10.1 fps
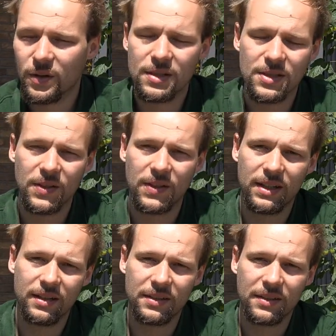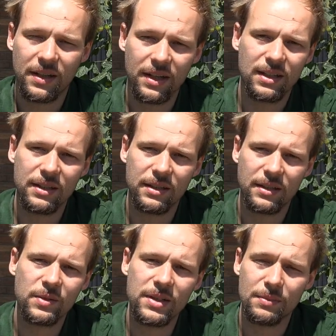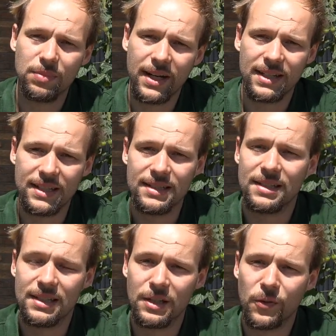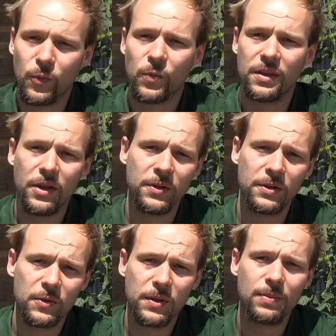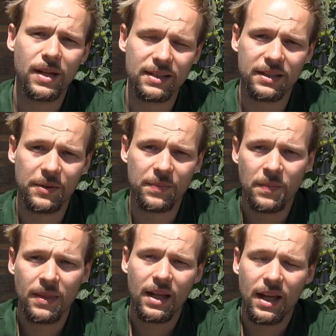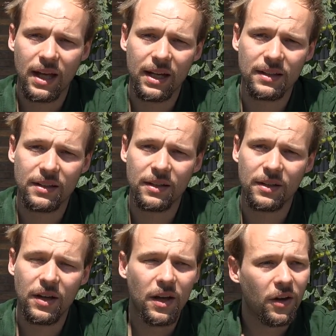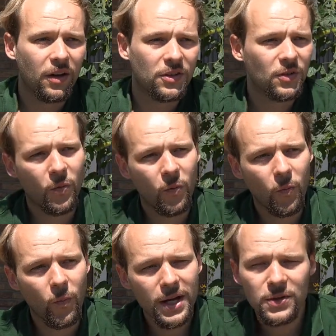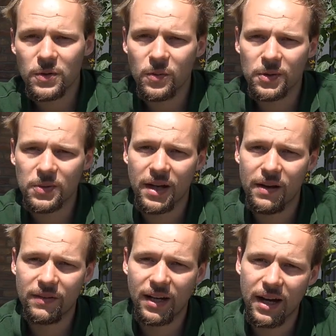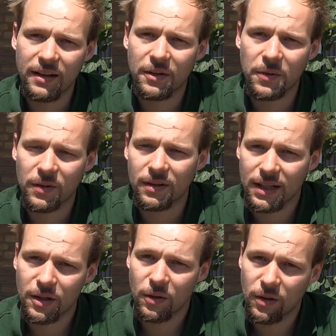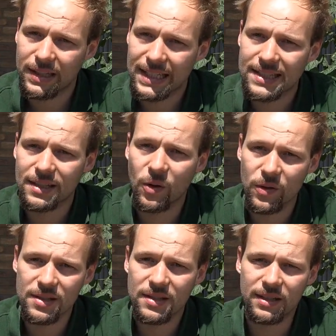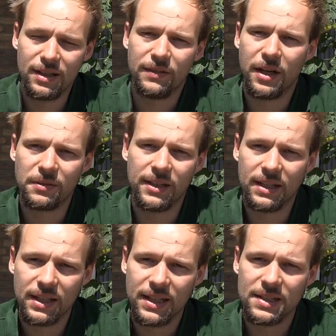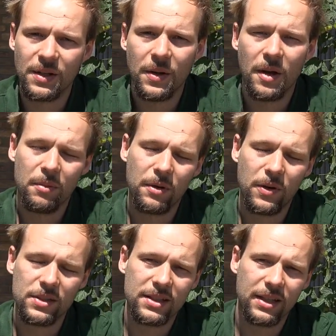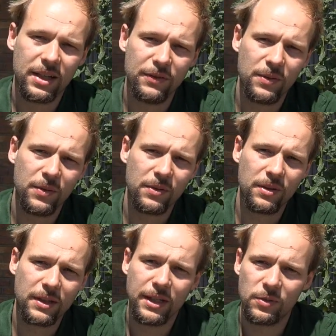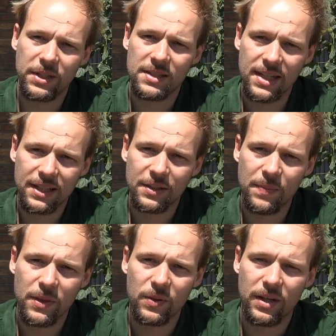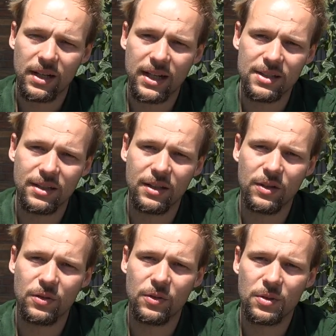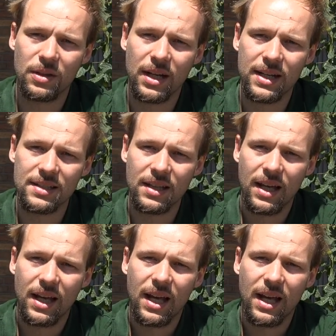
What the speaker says: you also increase the plant density without replanting. And so why do you want to have a higher or like at least a constant leaf area index? Because if you can reach that, you can actually utilize